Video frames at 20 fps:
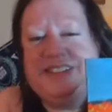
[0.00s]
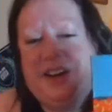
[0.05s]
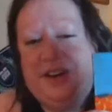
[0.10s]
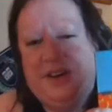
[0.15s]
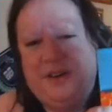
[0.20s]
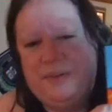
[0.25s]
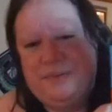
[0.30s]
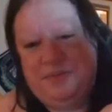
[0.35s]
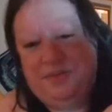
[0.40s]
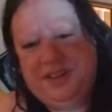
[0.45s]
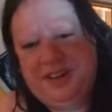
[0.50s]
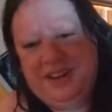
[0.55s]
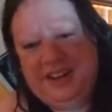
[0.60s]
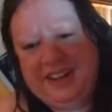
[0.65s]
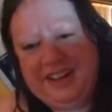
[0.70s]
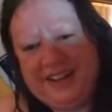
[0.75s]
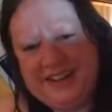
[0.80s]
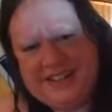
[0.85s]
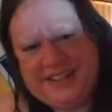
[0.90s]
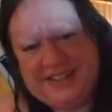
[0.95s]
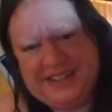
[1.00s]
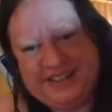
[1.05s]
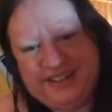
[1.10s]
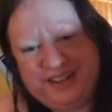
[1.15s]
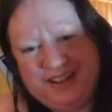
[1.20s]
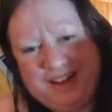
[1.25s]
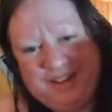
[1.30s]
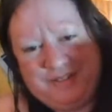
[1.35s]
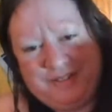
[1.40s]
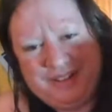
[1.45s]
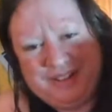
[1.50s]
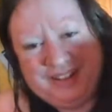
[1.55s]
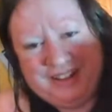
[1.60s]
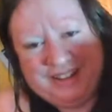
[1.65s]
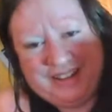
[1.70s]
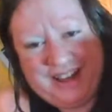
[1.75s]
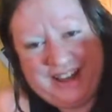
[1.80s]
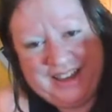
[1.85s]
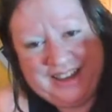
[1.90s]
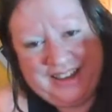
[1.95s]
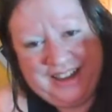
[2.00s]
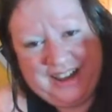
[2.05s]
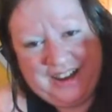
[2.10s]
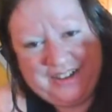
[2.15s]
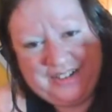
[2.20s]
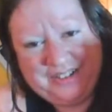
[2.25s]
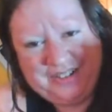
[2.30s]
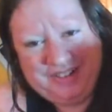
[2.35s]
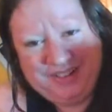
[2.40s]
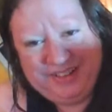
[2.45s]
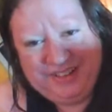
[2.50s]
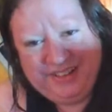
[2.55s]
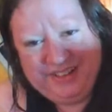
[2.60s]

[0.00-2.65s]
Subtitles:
so pretty. I really like how